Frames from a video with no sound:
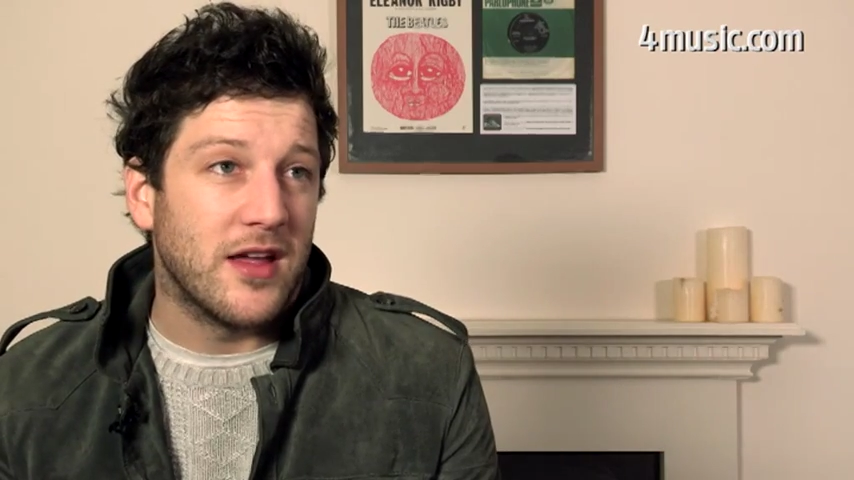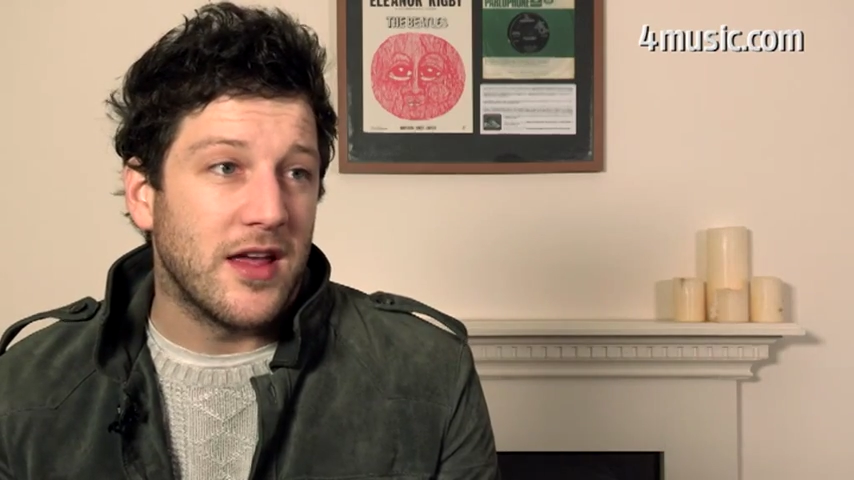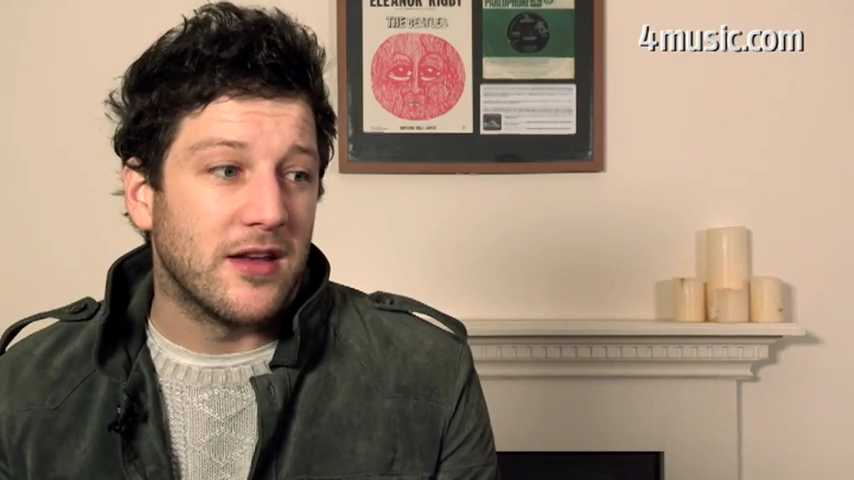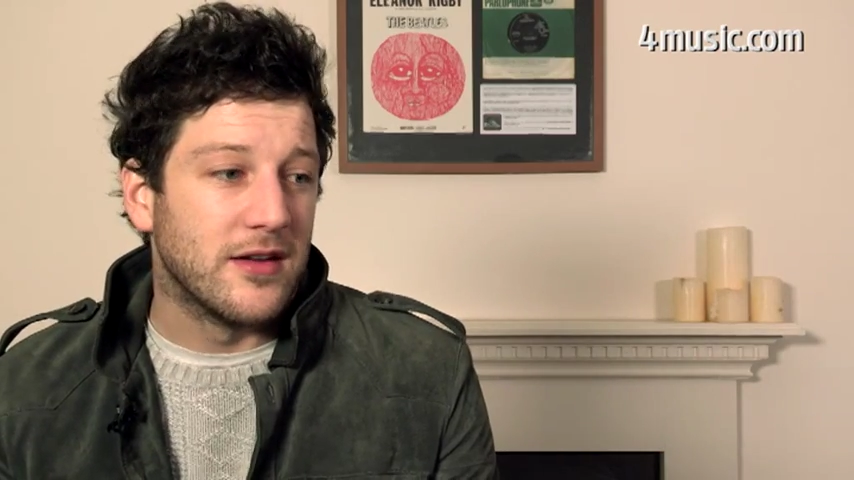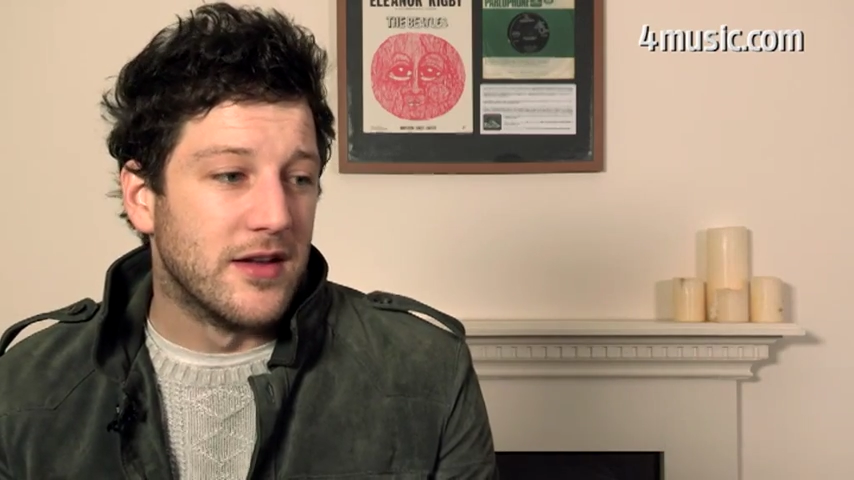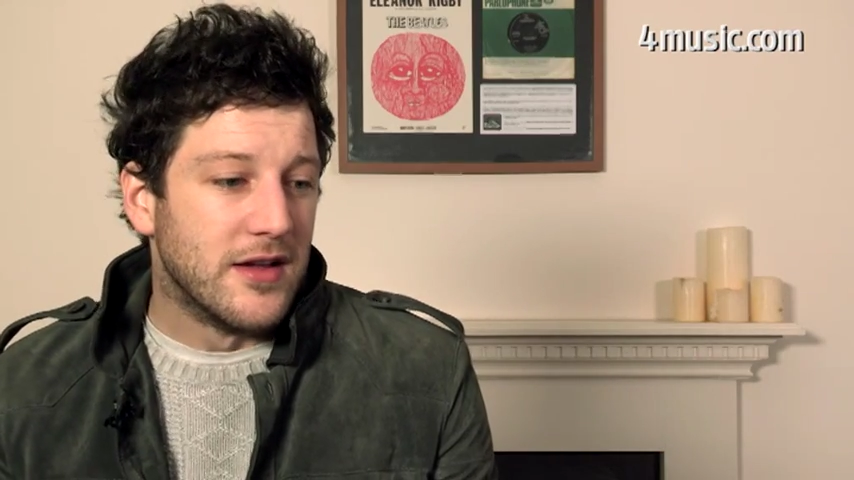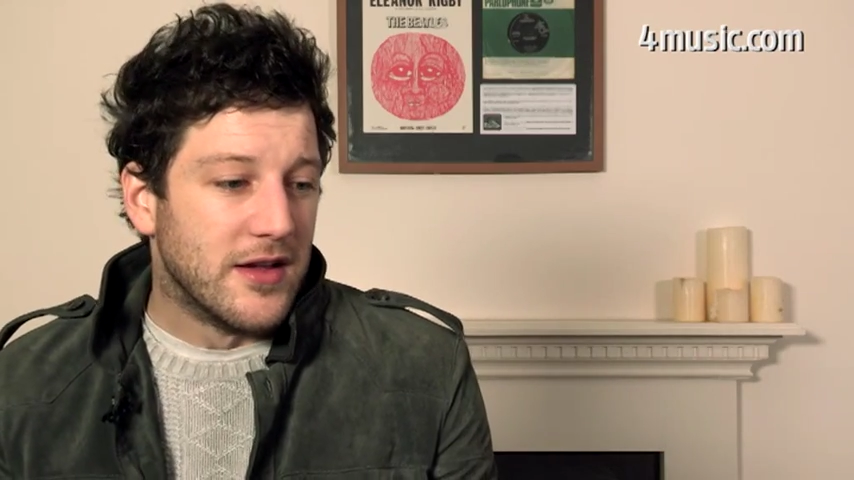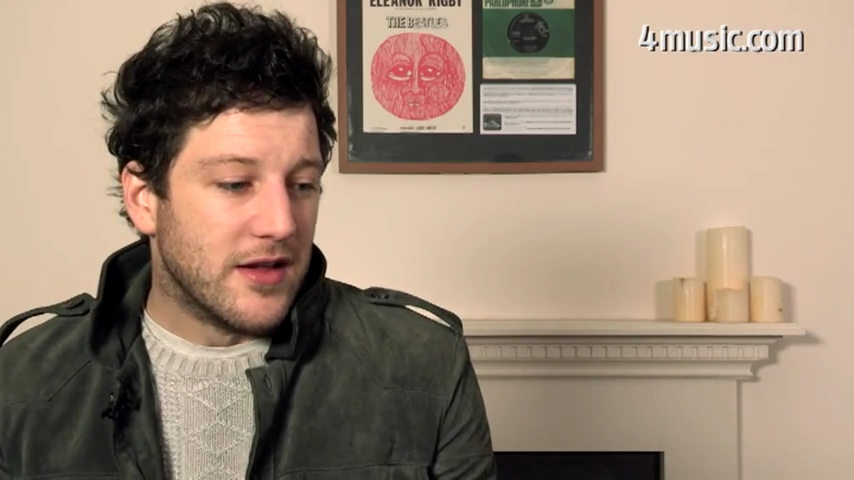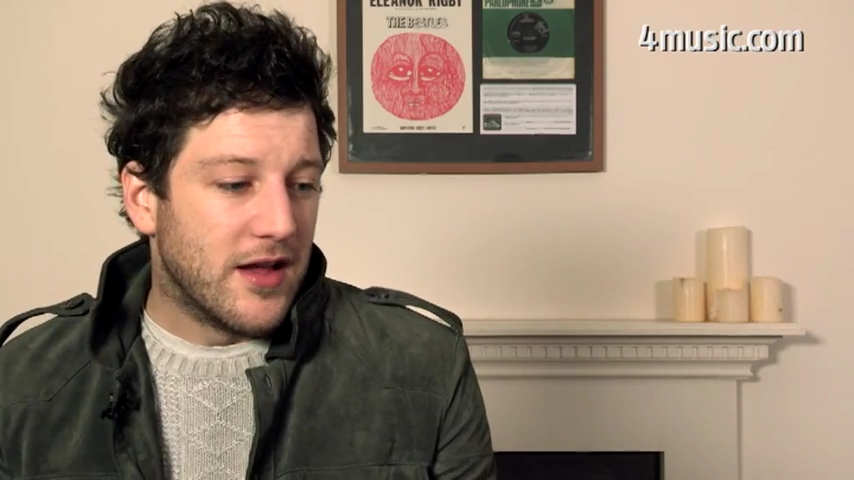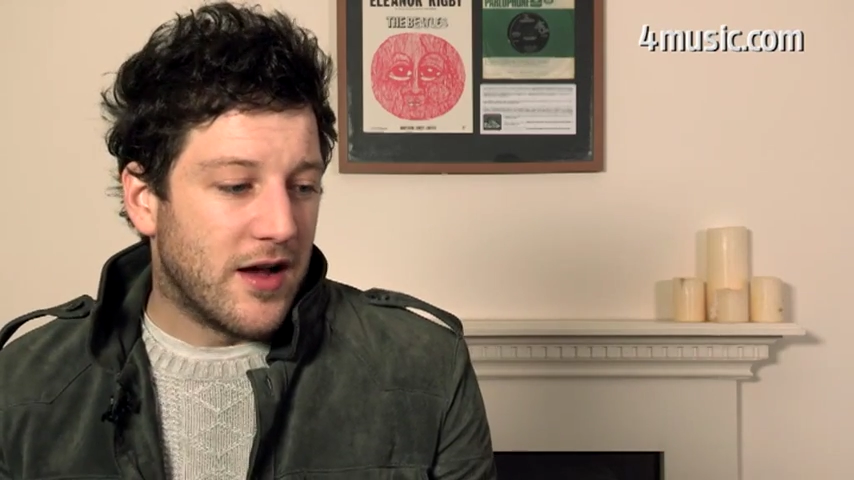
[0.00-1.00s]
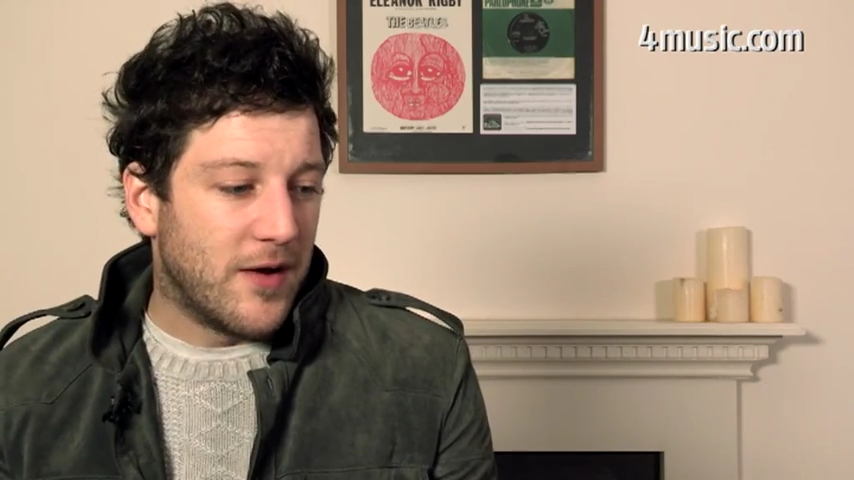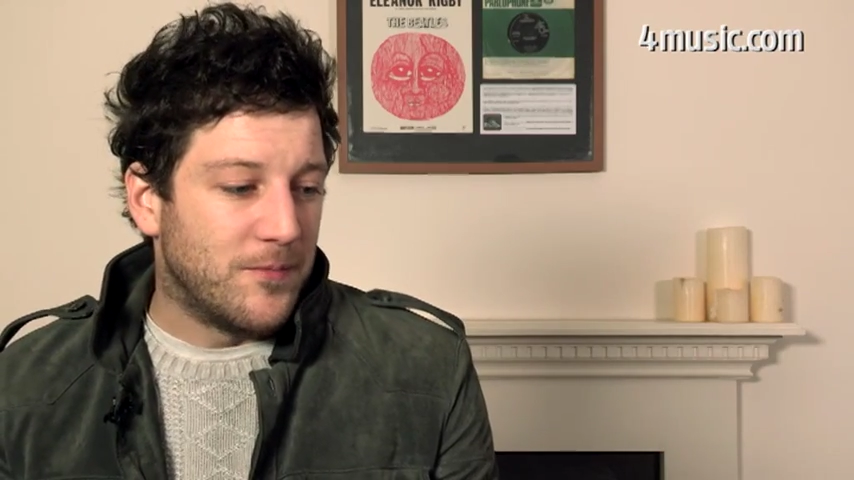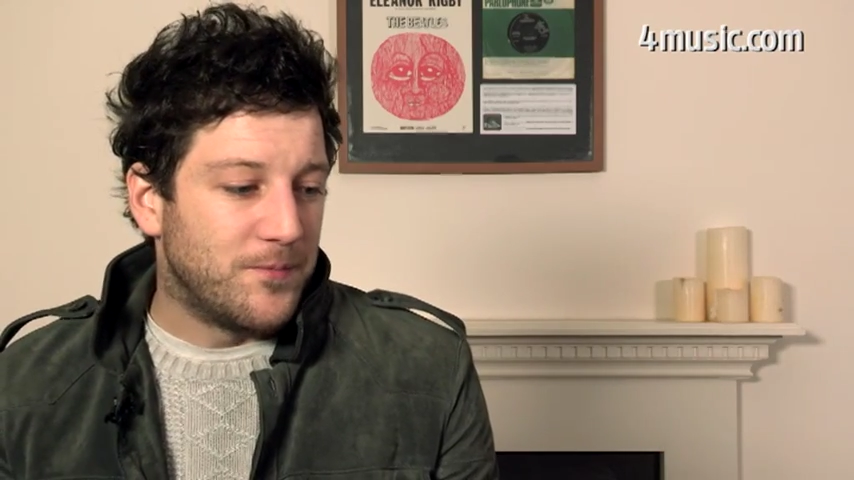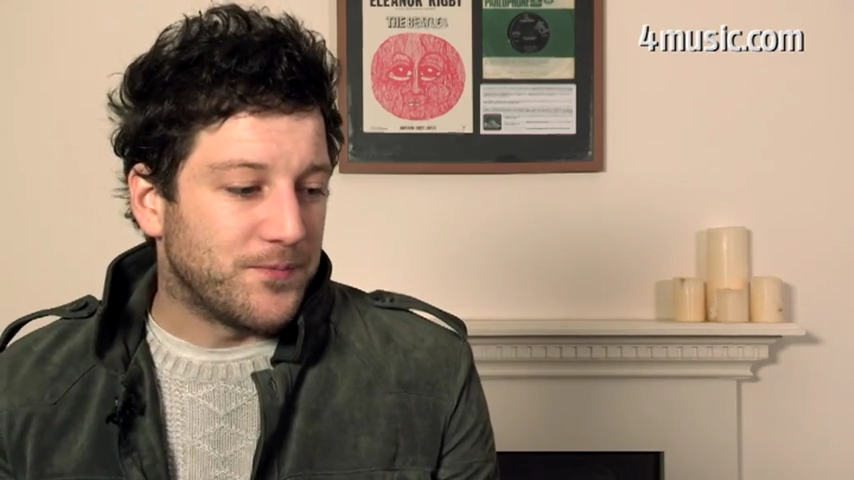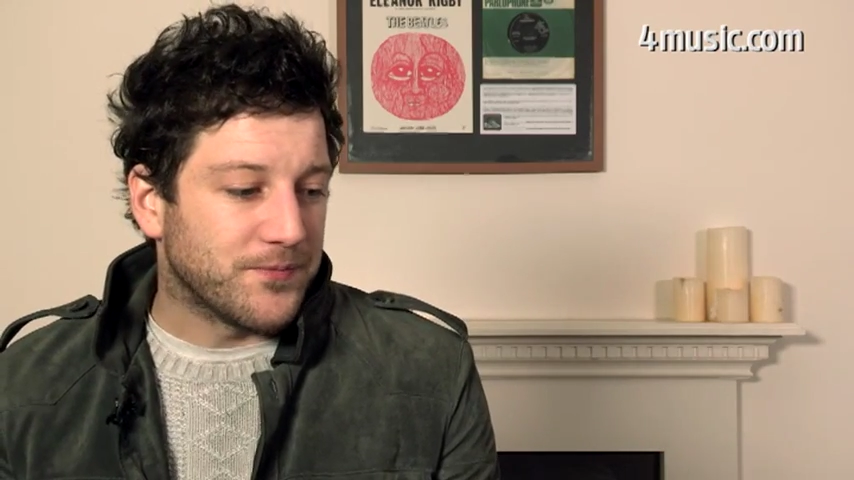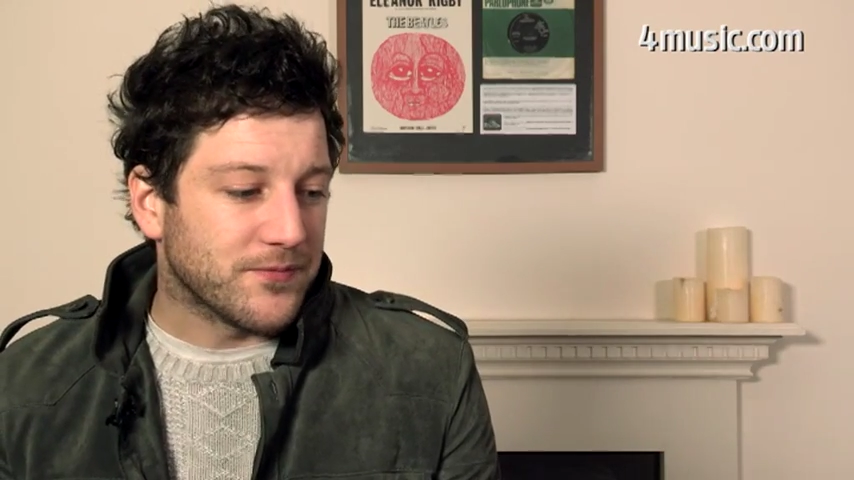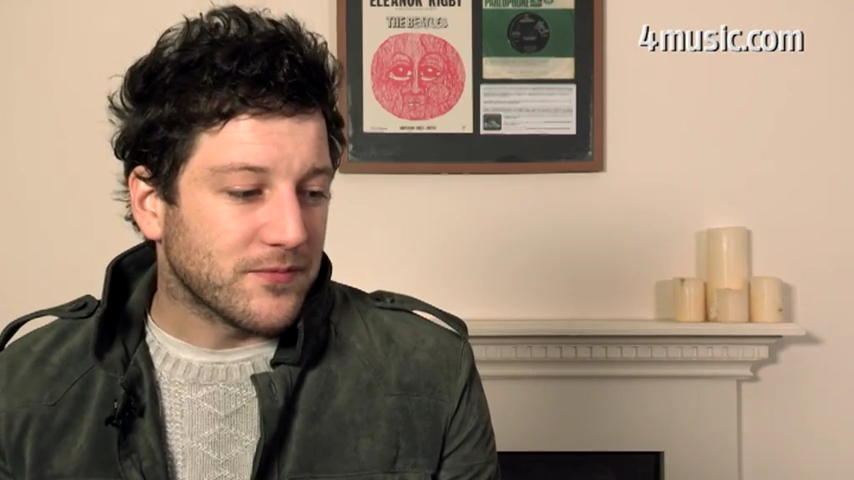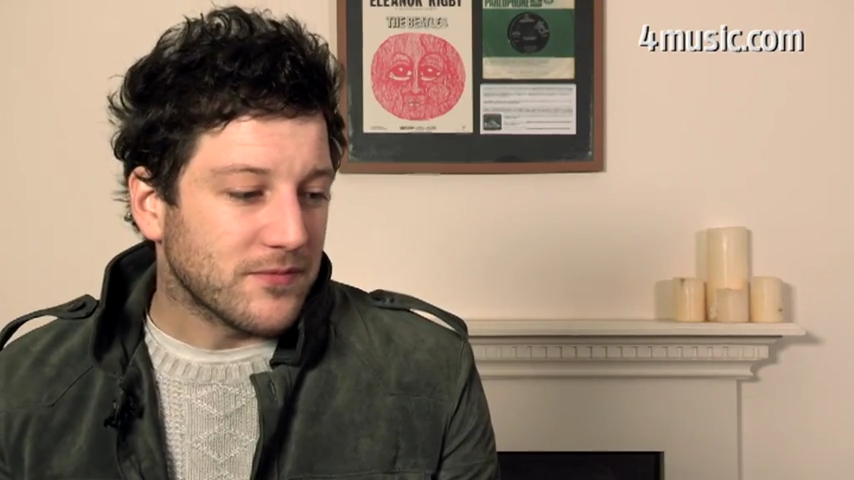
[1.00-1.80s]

I had.